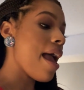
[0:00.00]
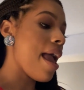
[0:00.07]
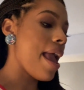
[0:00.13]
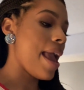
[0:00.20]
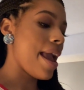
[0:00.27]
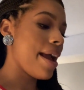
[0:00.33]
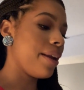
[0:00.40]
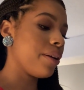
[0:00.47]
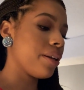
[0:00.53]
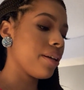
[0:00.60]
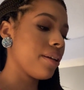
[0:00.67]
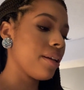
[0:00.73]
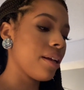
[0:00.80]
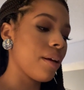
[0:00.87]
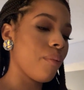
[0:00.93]
and
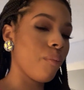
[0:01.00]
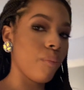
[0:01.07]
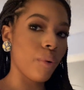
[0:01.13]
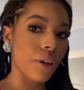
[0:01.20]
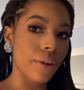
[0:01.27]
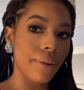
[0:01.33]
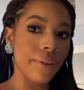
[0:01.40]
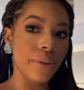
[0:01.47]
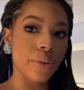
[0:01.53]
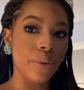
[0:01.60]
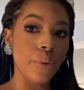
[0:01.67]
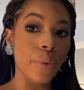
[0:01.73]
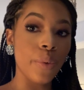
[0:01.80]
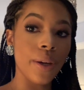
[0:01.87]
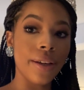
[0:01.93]
we're going
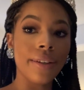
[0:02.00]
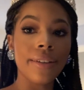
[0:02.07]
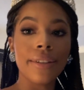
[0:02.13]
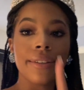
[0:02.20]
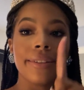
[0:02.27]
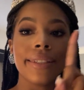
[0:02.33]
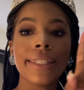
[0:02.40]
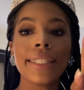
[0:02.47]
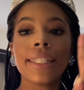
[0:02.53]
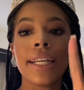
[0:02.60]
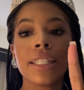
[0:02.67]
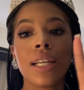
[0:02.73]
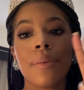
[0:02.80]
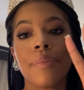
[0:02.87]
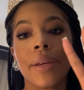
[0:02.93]
to
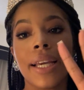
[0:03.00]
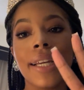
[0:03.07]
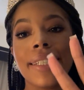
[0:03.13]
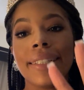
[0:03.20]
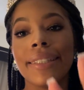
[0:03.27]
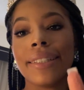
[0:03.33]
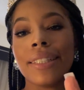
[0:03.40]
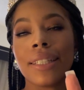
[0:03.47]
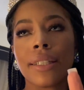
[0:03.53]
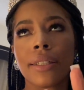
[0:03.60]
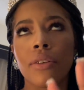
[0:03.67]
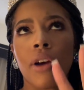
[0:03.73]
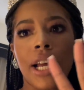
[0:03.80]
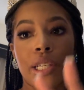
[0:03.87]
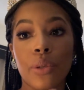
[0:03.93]
touch up in
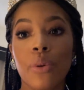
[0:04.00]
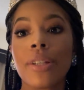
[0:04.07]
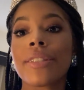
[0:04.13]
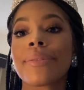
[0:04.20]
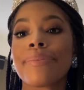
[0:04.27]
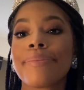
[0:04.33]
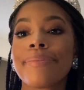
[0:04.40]
crash course.